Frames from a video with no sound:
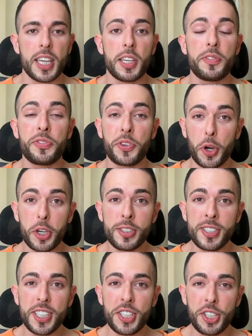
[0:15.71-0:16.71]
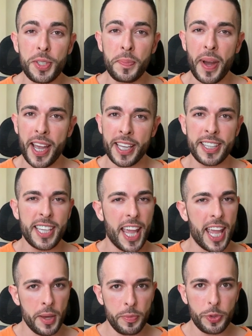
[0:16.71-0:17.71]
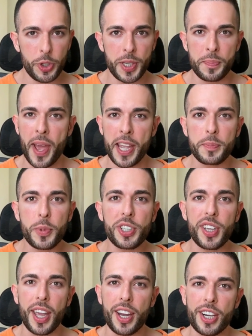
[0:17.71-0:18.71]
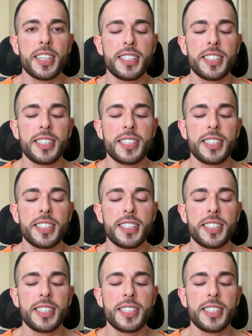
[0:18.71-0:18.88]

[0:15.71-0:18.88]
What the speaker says: If you're considering buying the M3 MacBook Air,